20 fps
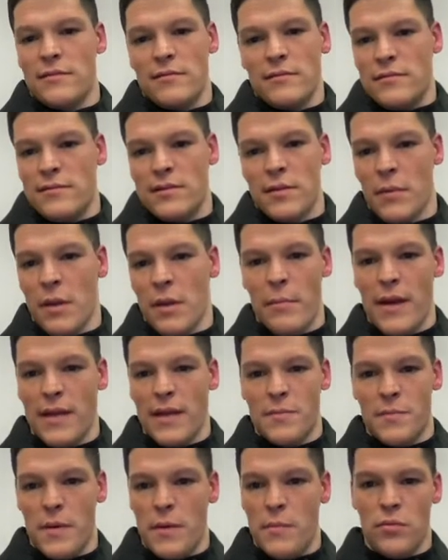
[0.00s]
some of the
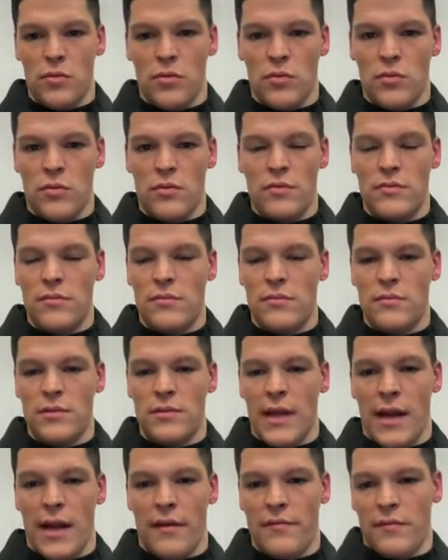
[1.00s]
best people
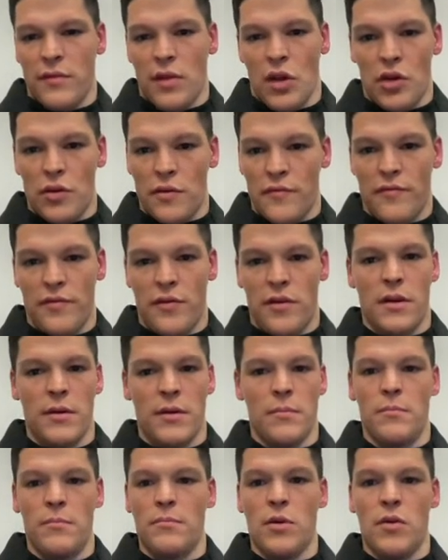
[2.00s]
that I've learned
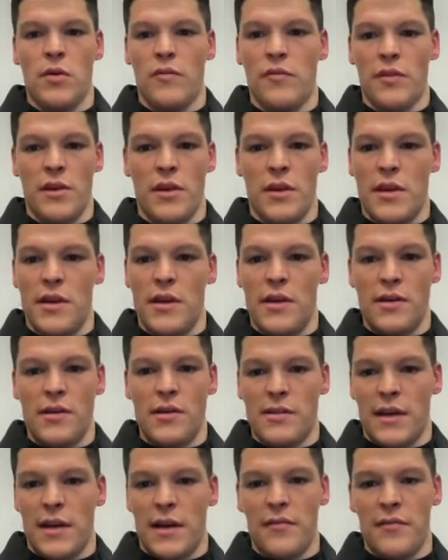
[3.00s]
from over the
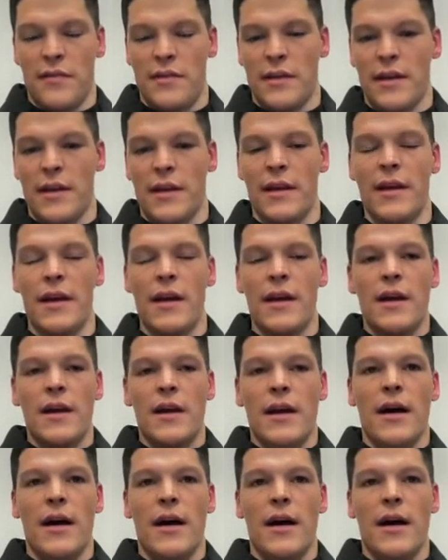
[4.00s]
years and everything.
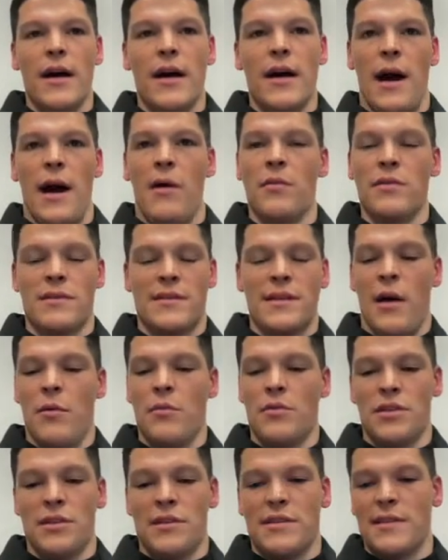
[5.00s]
I
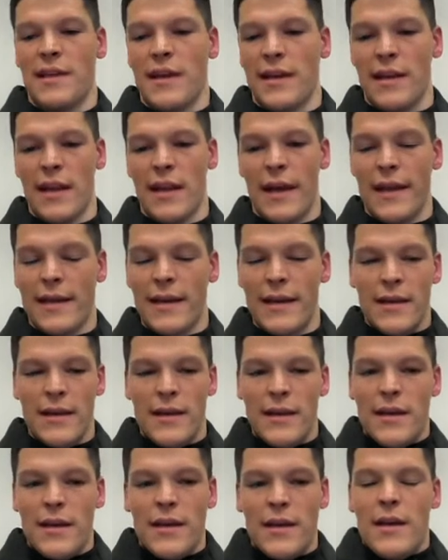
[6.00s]
would just say like
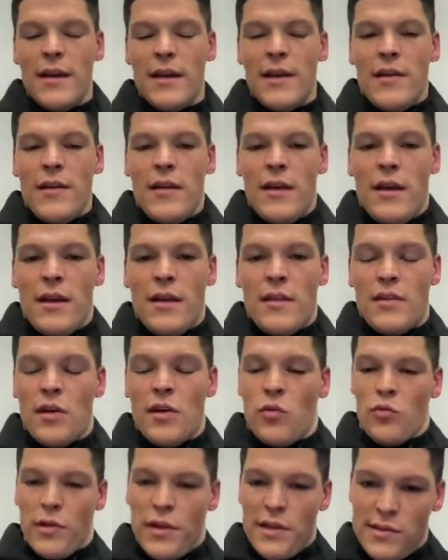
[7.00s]

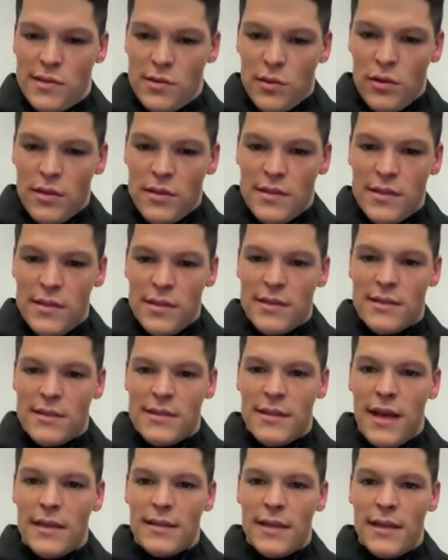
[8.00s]
the
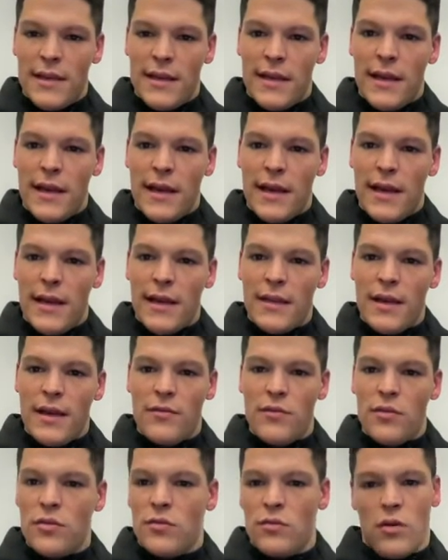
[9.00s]
resources at the NAIA
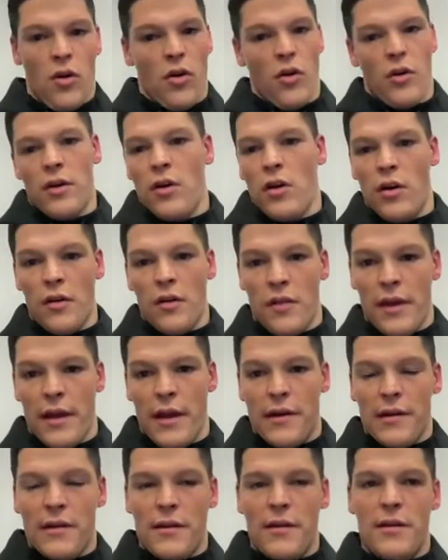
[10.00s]
level aren't all
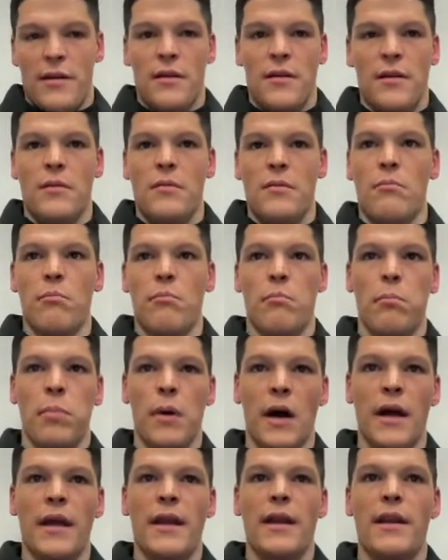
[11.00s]
there,
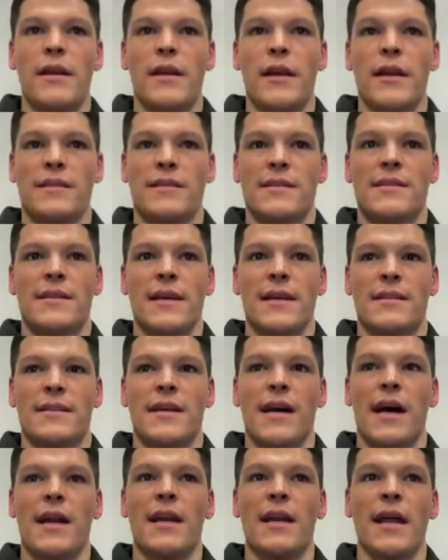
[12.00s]
but it's
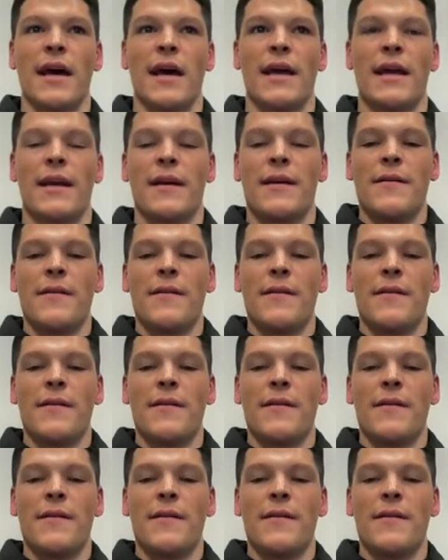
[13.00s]
kind of like